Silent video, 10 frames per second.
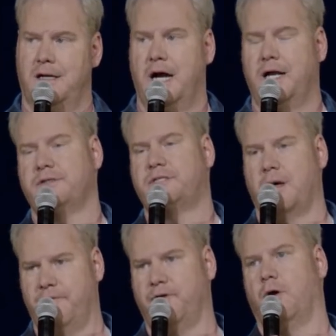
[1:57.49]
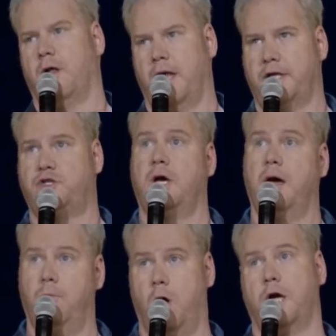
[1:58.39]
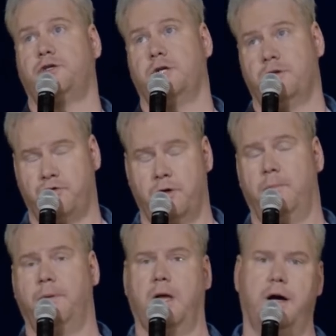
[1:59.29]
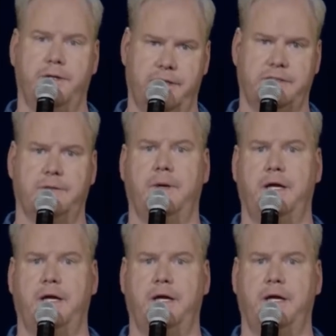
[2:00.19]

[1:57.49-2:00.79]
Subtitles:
I know some of you are like, Jim, watching True Blood doesn't